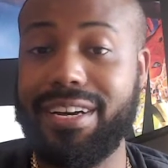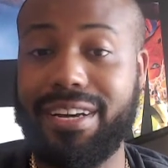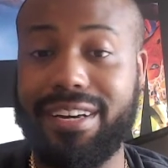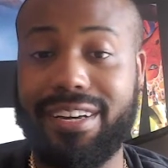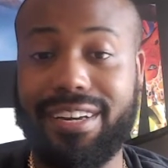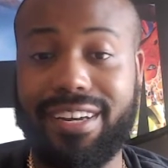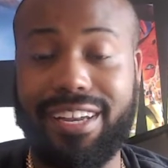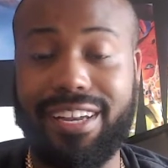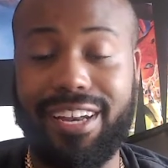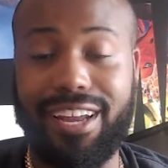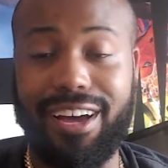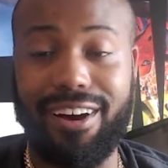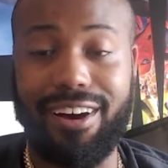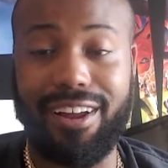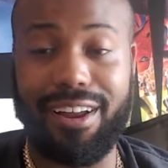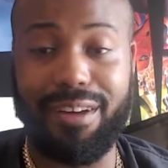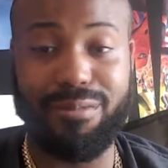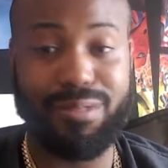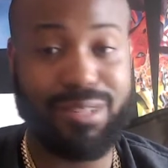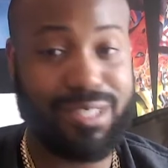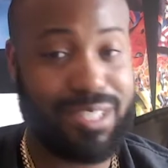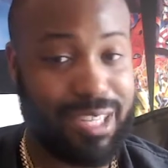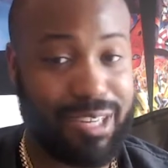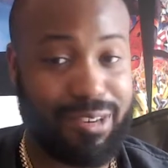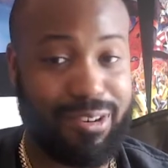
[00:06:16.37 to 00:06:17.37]
and all that.
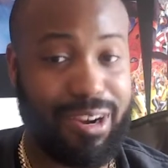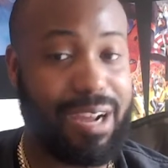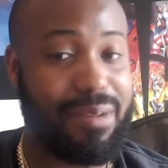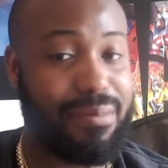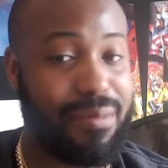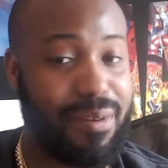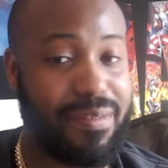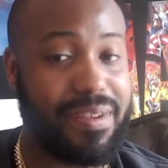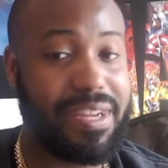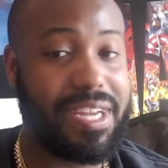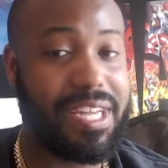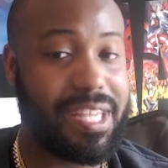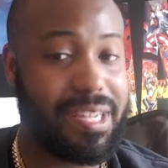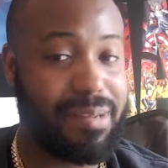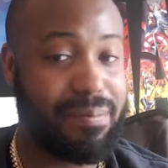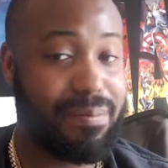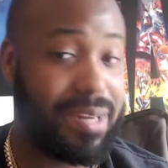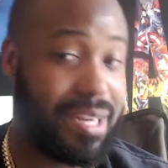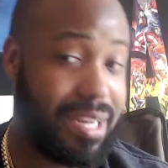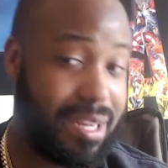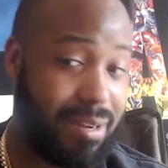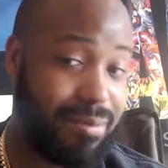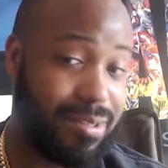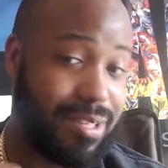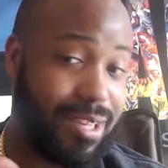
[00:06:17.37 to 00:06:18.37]
Wasn't a great movie either, but
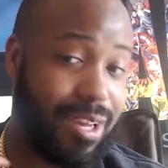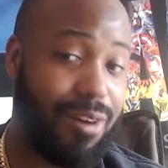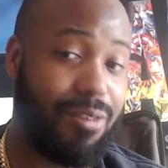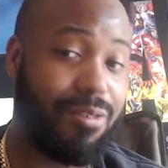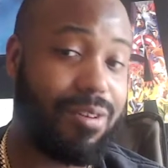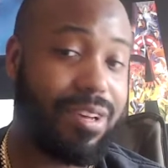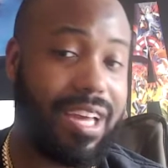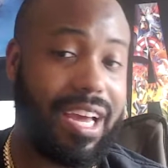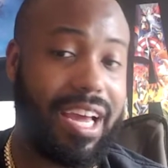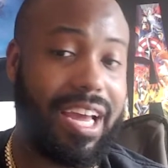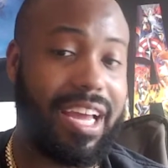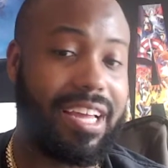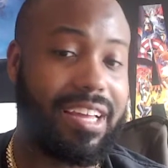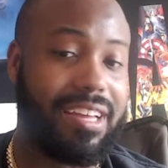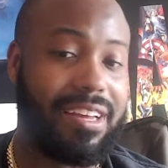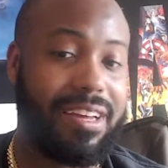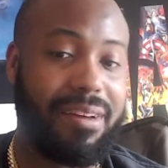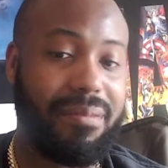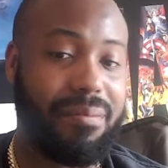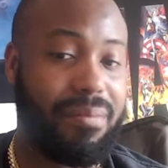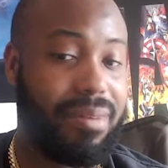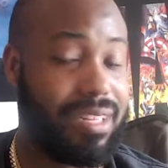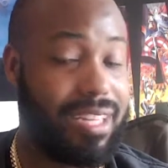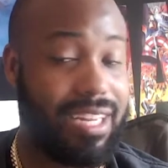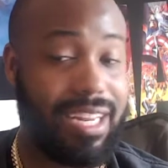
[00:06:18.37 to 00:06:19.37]
it was okay.
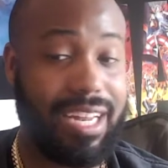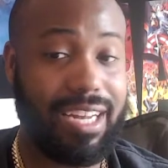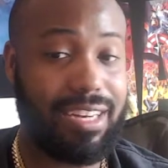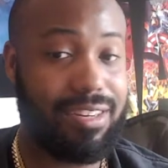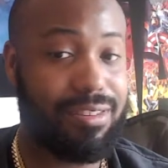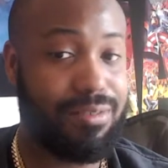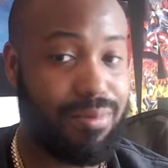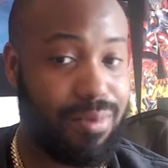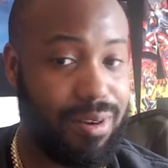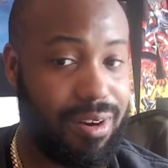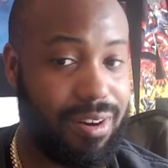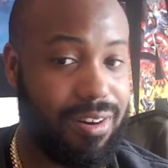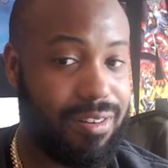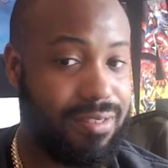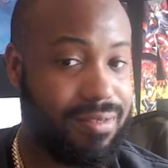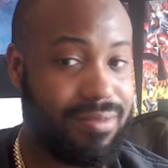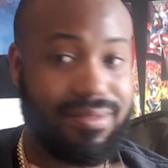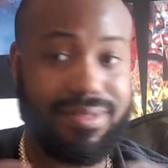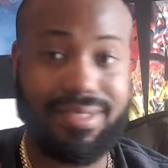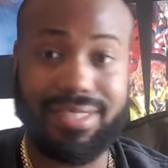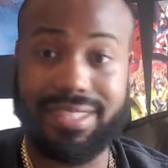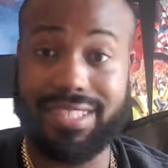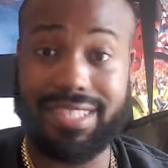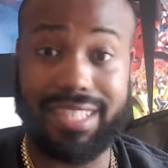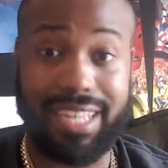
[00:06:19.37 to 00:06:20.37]
But did not do well.
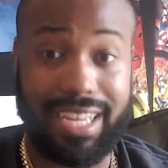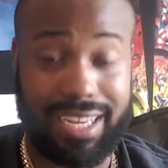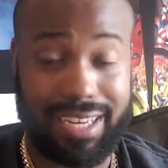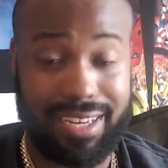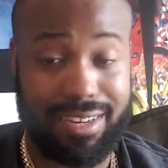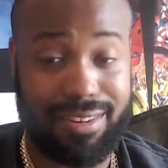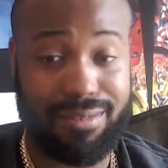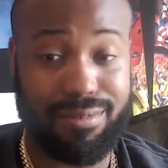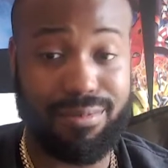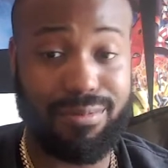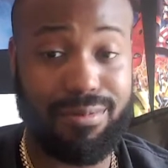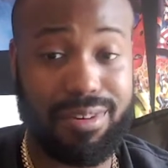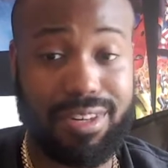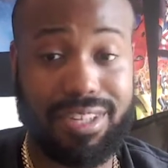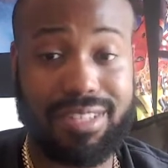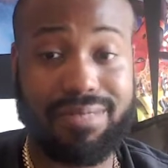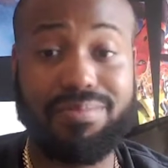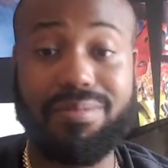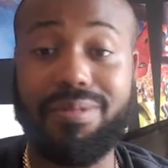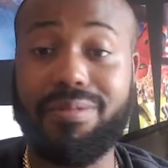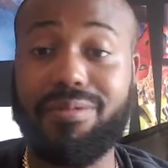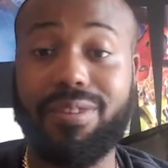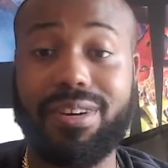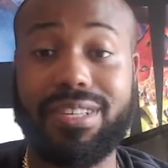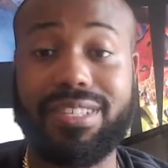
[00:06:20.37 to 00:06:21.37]
Seems like, Will
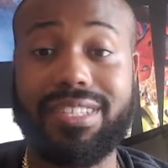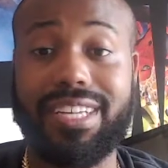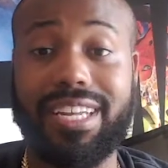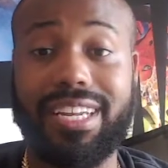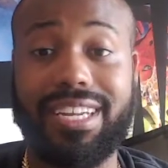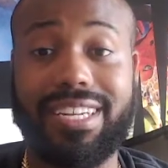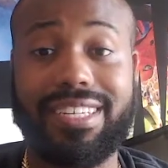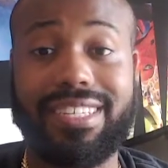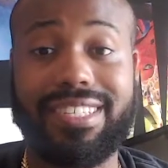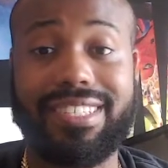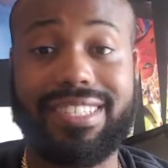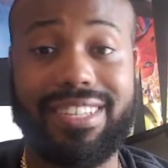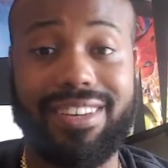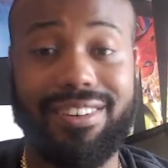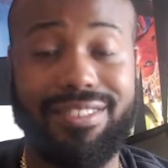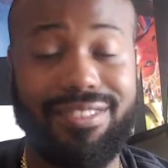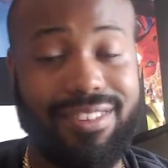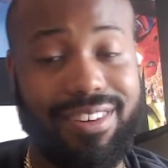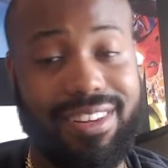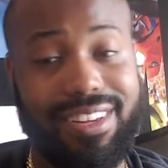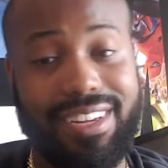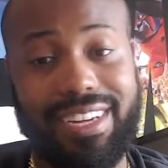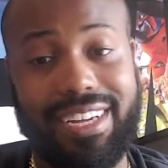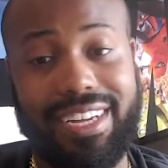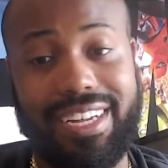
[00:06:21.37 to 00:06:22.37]
Smith wasn't in it. So
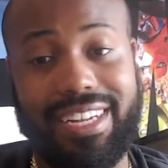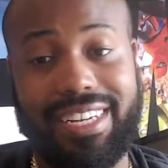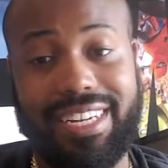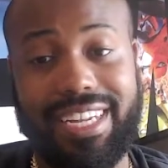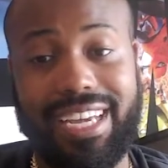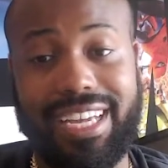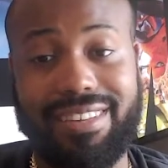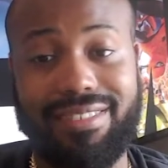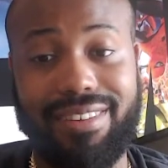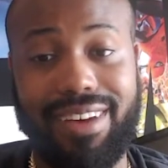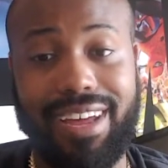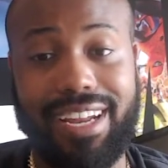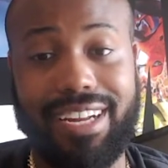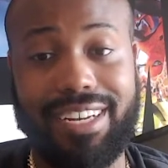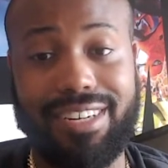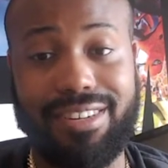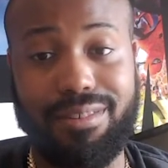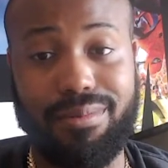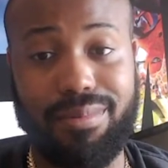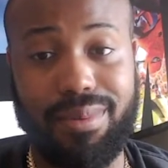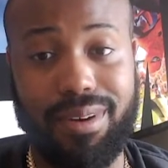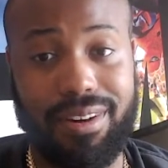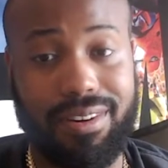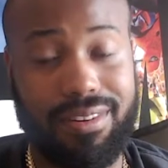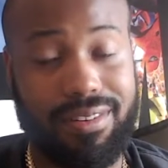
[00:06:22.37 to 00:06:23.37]
that's why I didn't do
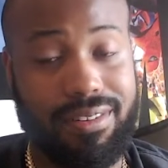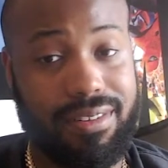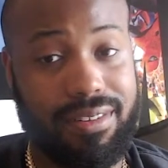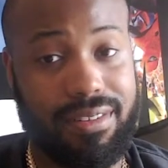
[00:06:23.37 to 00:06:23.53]
well.